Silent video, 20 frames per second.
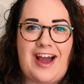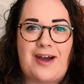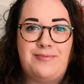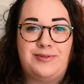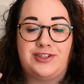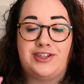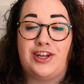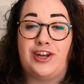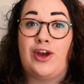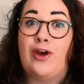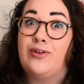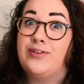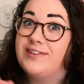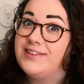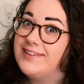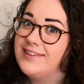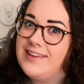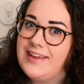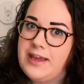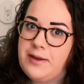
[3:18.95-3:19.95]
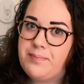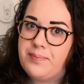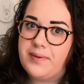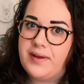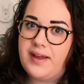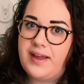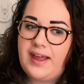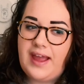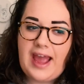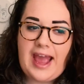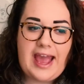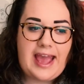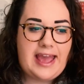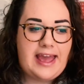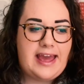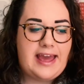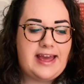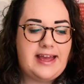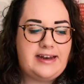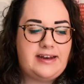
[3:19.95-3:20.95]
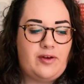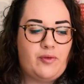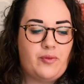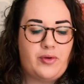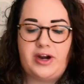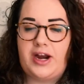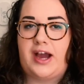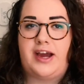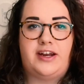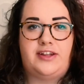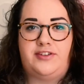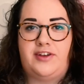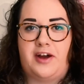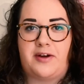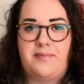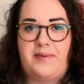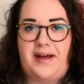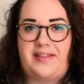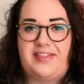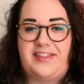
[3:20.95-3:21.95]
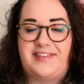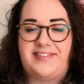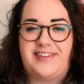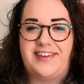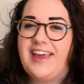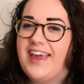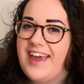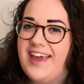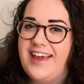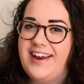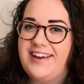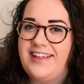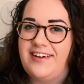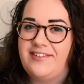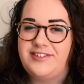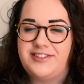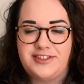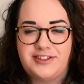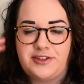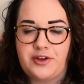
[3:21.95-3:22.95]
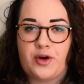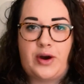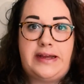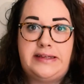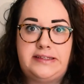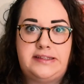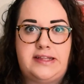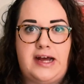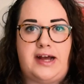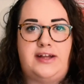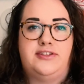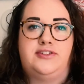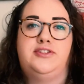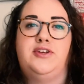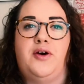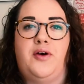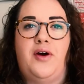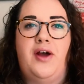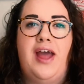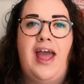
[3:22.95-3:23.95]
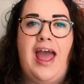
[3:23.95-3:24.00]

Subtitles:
I'm just going to go to sleep, and we're not going to talk about this again. It was just a crazy thought. So,